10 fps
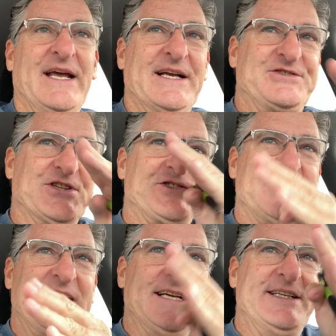It's just
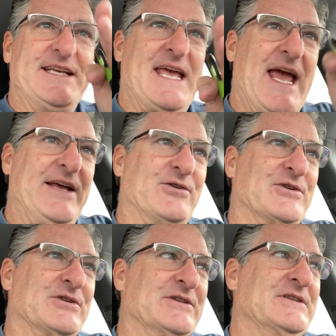an
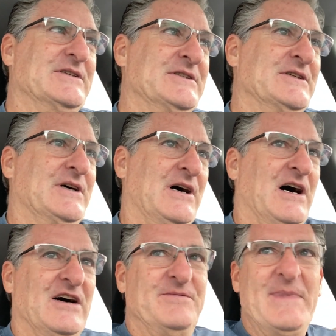indicator
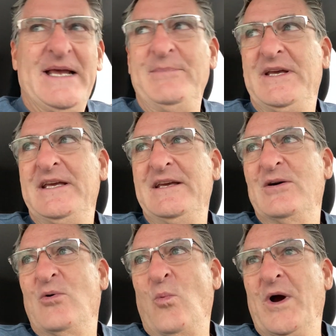of
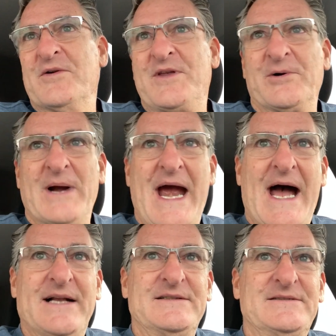maybe where they're
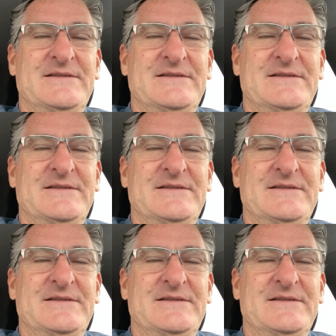at